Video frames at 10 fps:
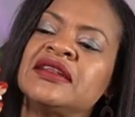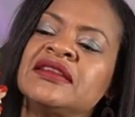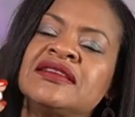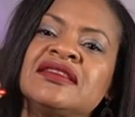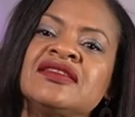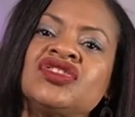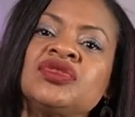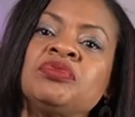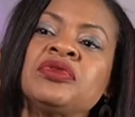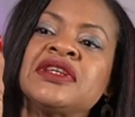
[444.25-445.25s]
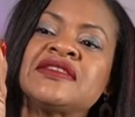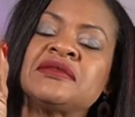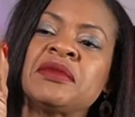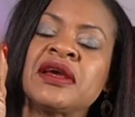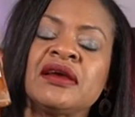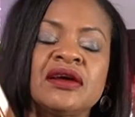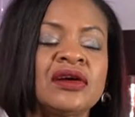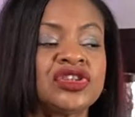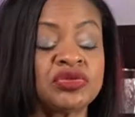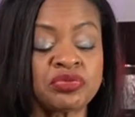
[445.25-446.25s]
This is Chyprissime.
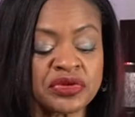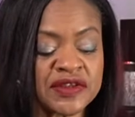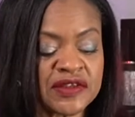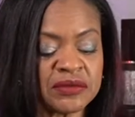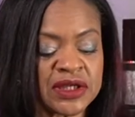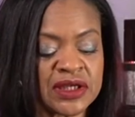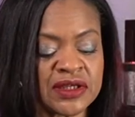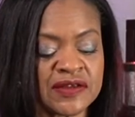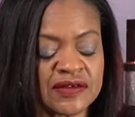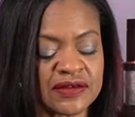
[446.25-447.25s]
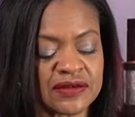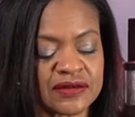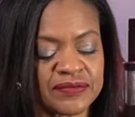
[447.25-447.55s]
Chyprissime is